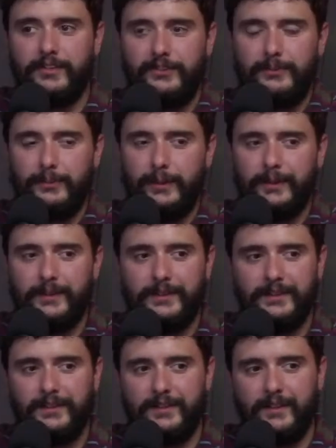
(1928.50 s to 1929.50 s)
really good,
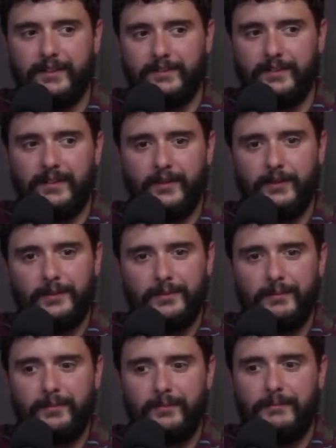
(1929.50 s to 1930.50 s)
and it was
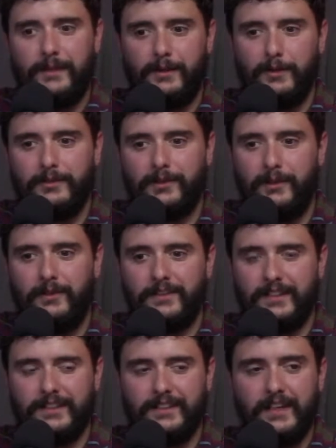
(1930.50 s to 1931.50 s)
close call. Like
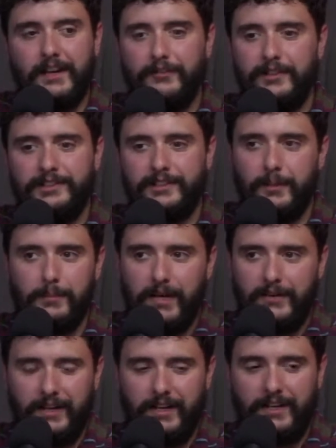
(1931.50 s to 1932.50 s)
every single battle
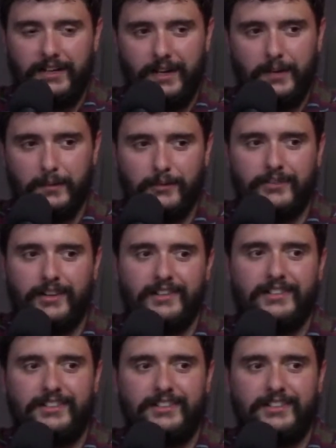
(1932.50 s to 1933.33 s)
I had, I almost lost.